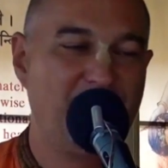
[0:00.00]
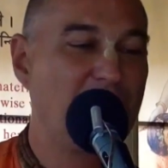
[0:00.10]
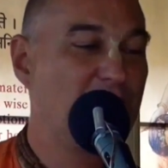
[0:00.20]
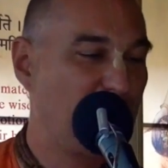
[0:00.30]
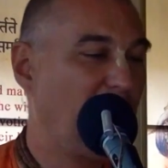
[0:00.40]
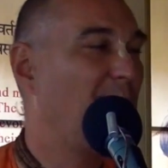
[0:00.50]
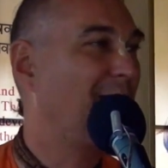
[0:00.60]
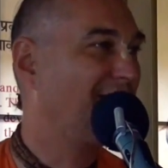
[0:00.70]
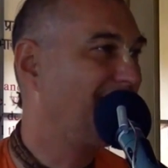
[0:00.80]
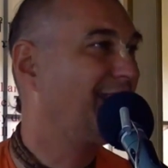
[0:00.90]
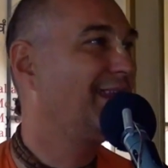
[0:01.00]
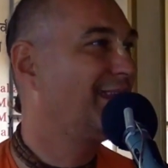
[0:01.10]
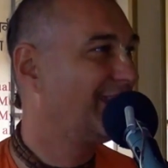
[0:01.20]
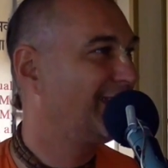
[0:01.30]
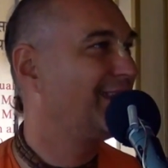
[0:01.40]
Because para-prakriti
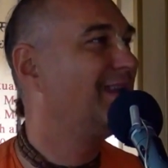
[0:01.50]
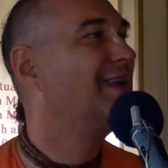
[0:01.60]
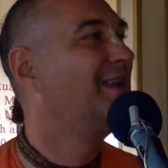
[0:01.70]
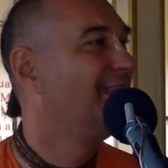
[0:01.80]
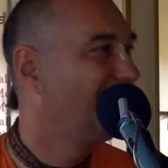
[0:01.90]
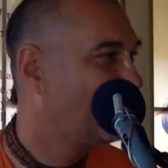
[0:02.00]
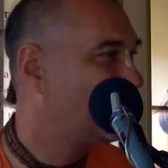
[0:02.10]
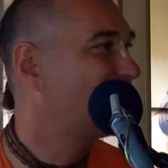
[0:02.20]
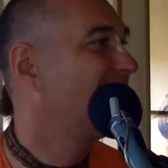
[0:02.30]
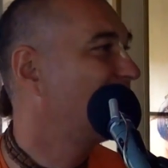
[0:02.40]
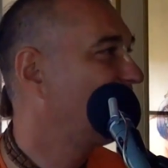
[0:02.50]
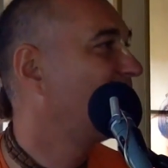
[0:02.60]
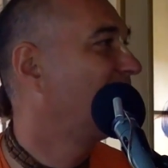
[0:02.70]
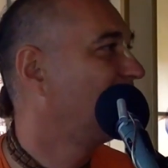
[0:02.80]
has this